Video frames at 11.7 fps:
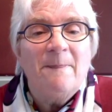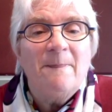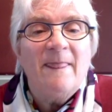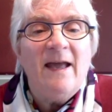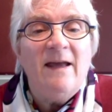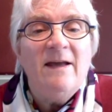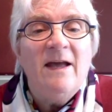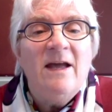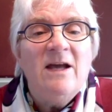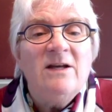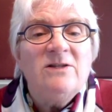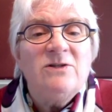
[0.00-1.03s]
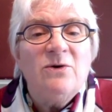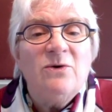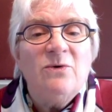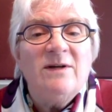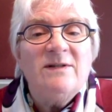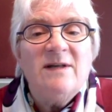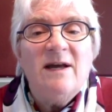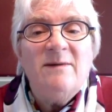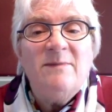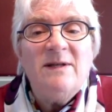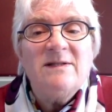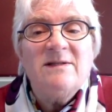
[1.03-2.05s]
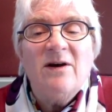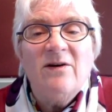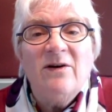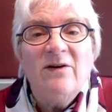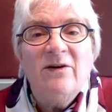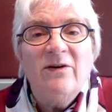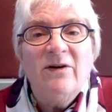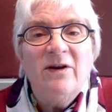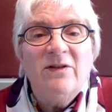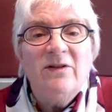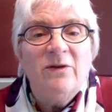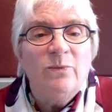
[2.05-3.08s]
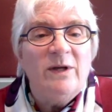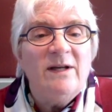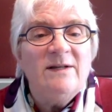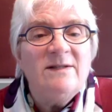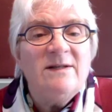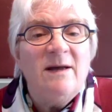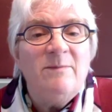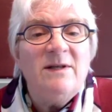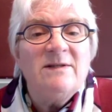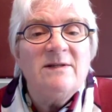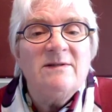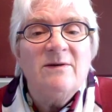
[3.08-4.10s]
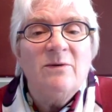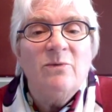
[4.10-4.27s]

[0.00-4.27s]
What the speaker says: Okay, so assignments are the reading assignments.